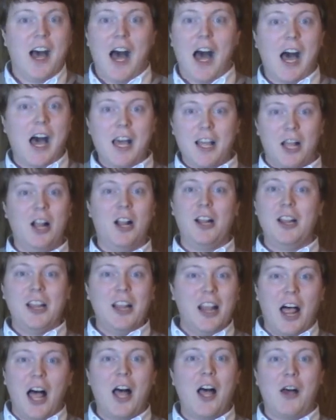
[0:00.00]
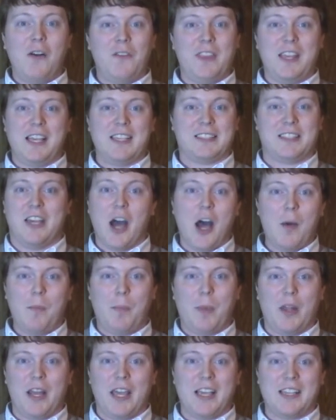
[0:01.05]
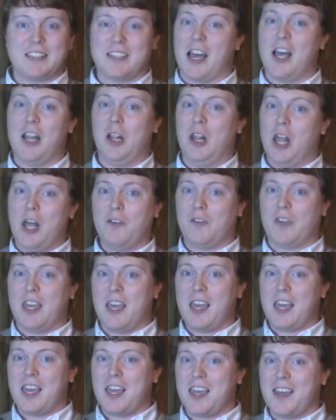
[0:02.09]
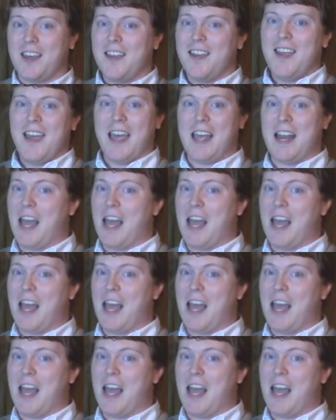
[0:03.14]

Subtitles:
I love these companies. I love Key and